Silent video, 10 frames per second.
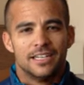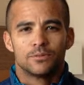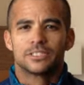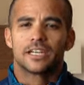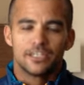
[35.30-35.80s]

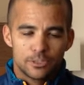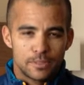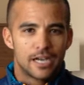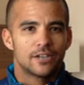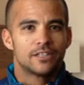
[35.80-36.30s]
it was great to
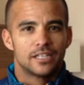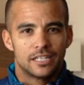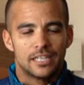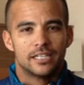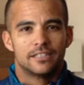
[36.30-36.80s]
be out there
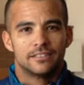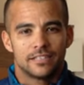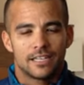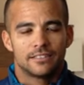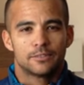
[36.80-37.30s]
again
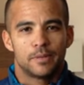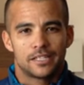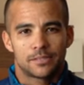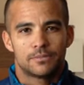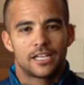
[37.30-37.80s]
and
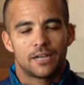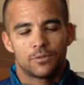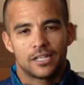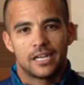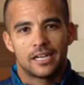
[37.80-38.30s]
spending some time
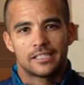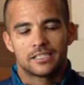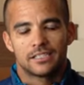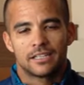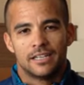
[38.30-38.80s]
with the guys
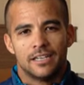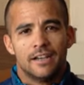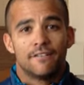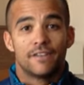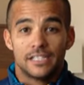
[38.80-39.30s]
and
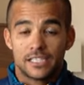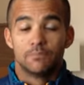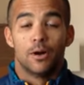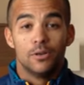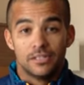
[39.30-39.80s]
facing
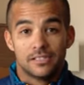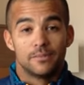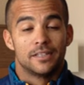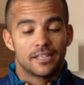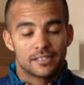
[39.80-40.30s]
bowlers. I
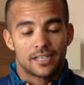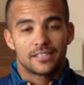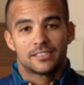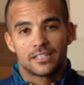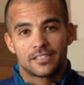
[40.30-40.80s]
mean, I
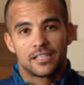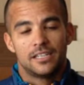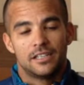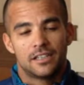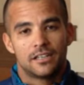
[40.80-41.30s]
guess that's the
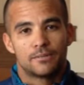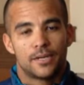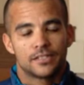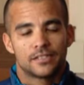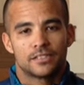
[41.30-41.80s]
key thing
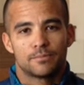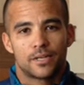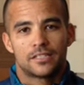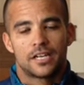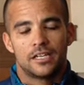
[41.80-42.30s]

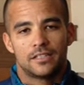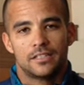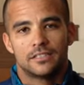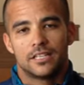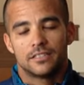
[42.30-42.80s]
about training
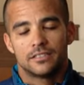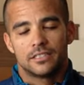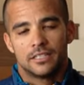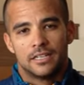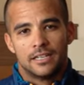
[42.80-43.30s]
these days.
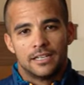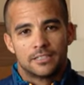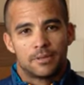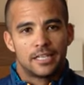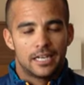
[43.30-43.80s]
It's
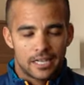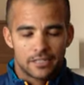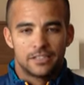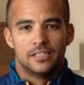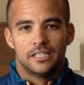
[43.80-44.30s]
about getting
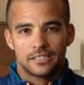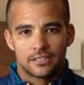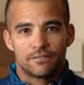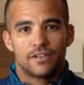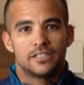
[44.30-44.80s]
out in the nets
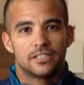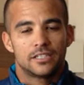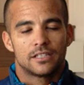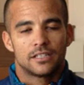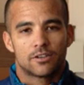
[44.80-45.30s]
and
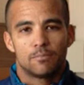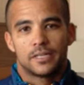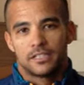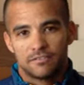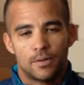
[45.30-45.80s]
facing the
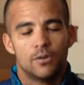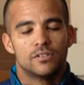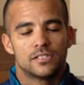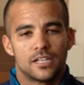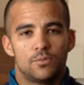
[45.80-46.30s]
competitive
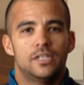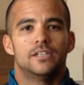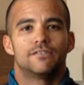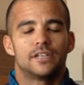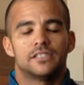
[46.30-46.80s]
bowlers that we're going
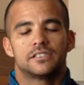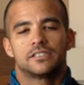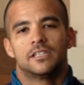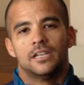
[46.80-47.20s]
to face